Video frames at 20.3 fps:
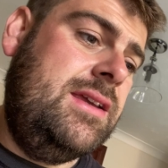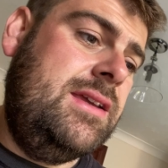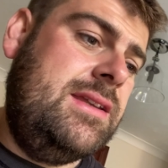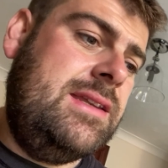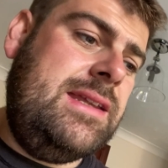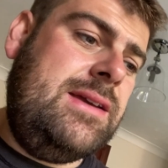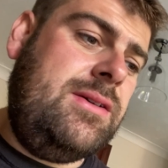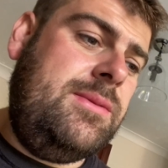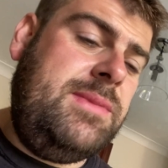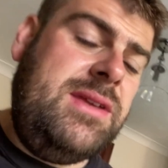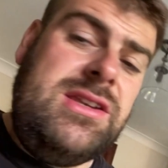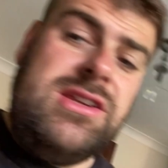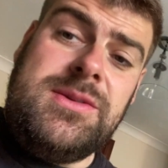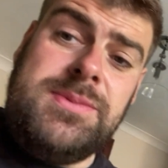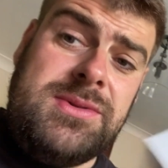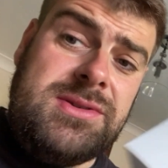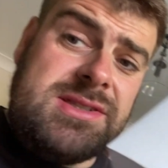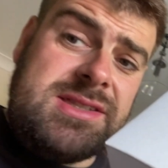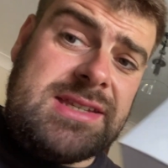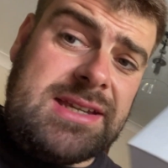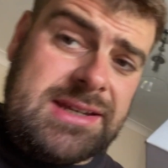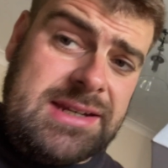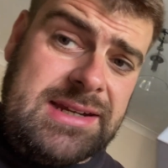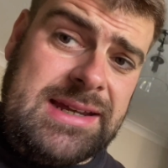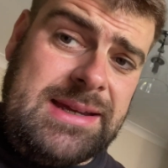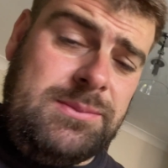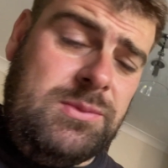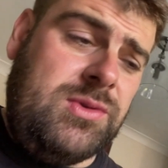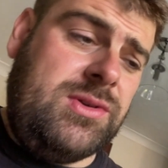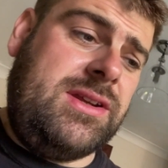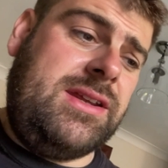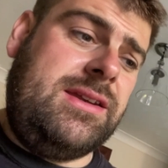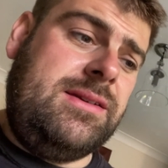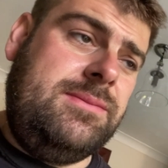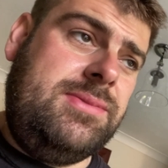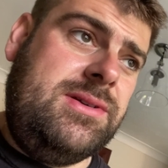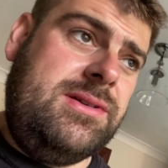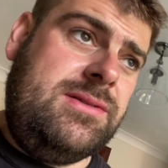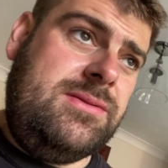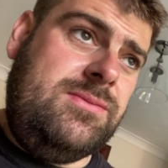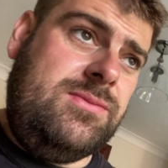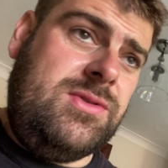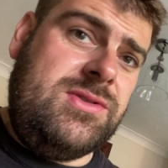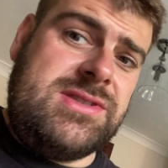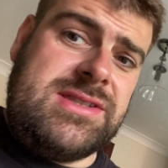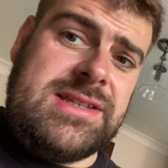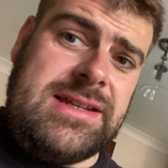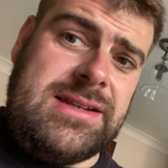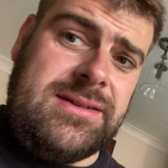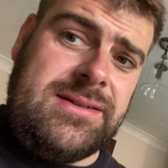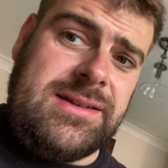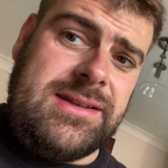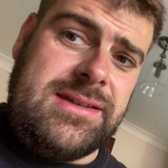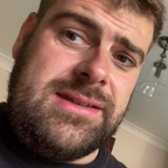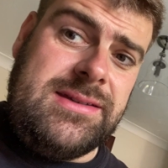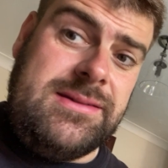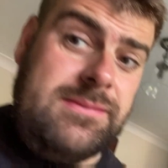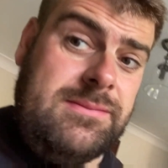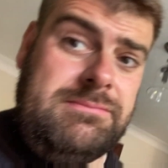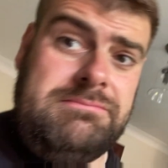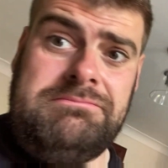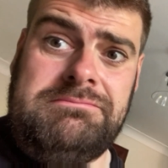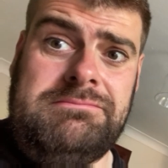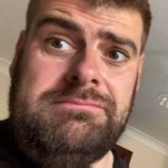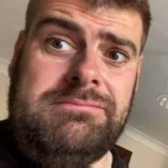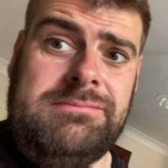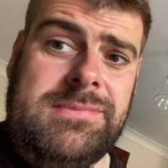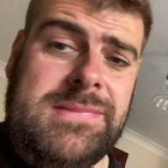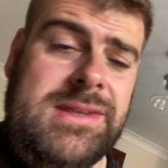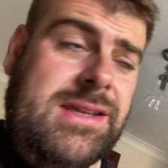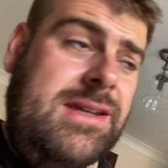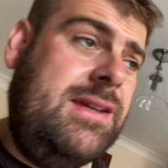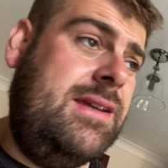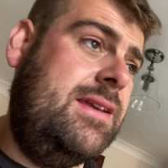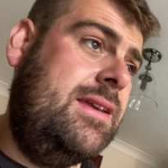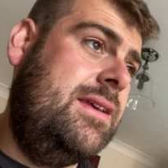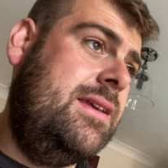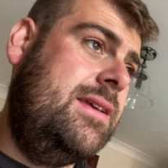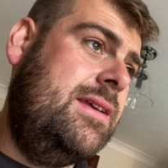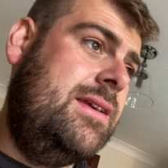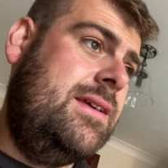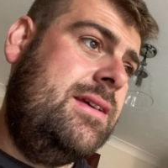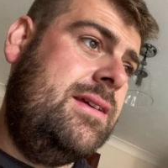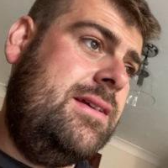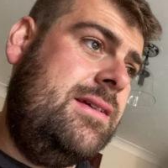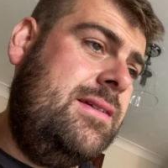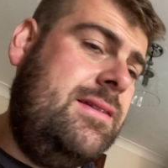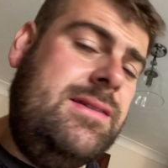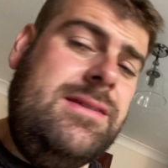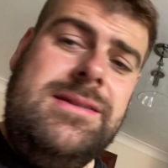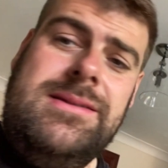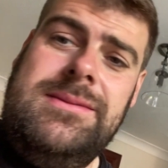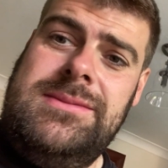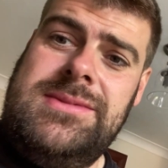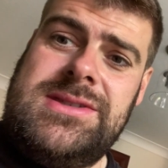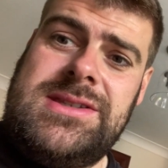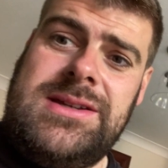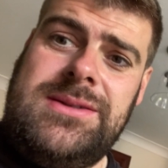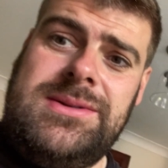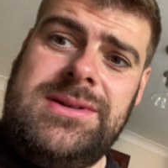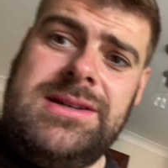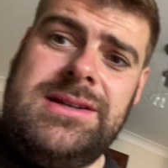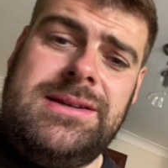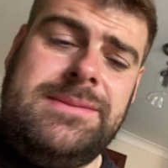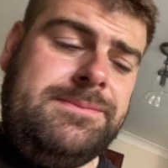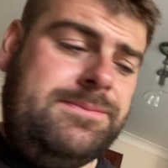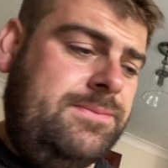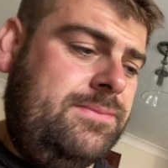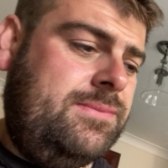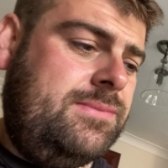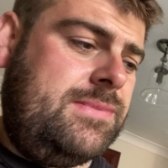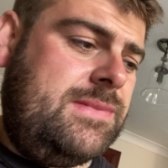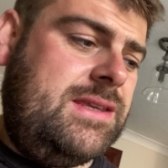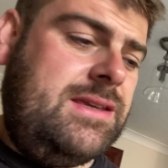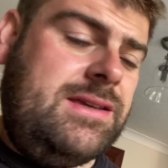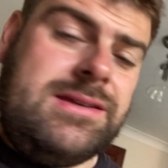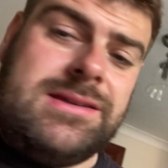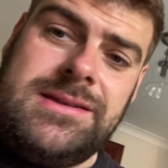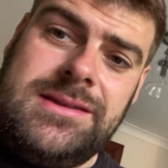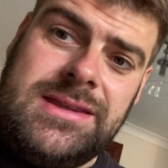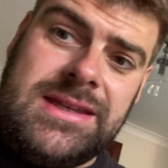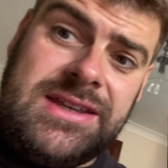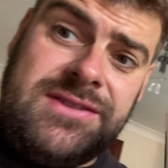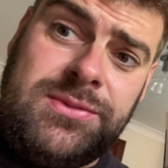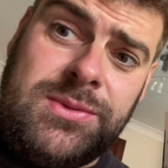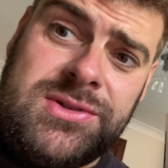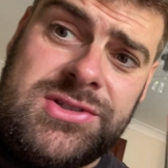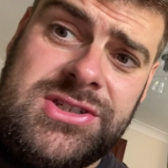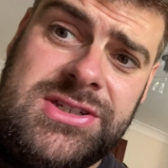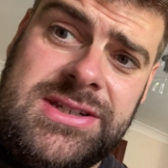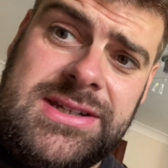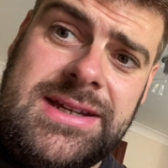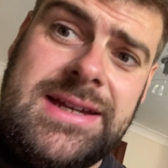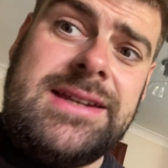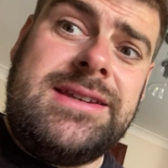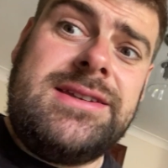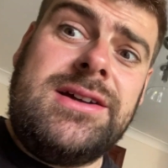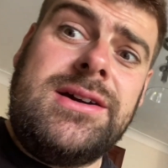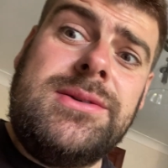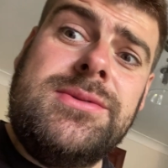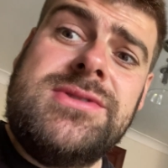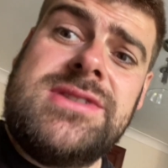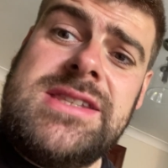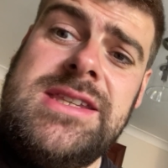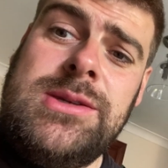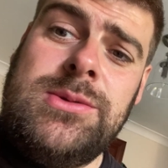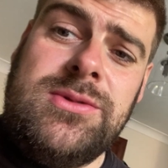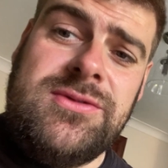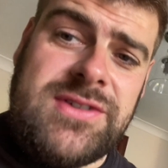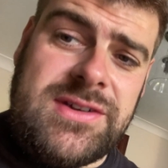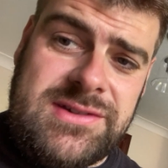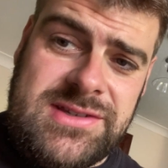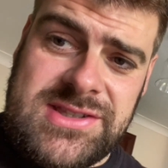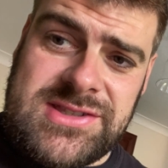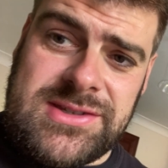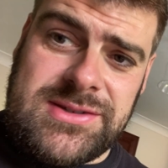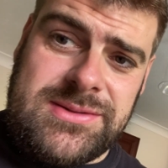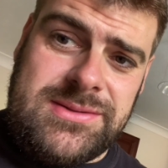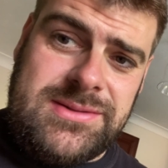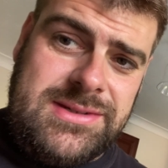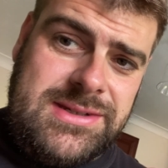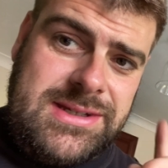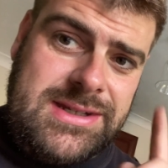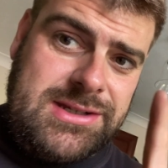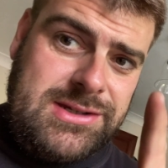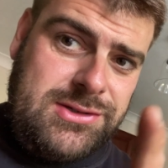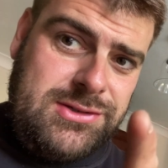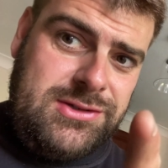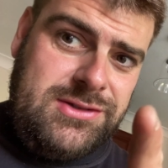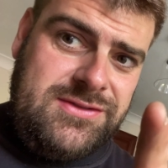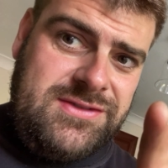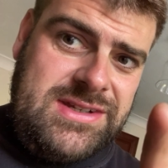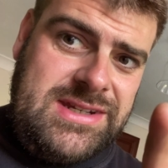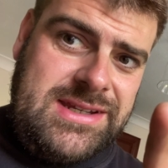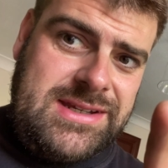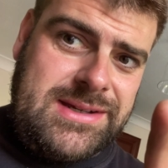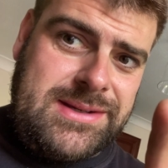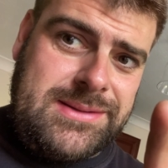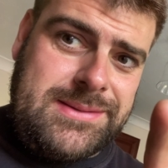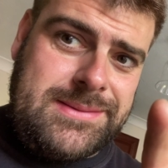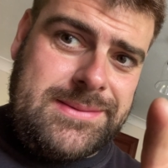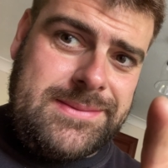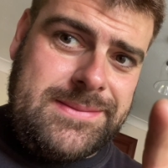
Now, I mean, you could put a second-hand one in, but what's that like? Yeah. So, yeah, thank you for watching, and I'll see you all very soon in a new video.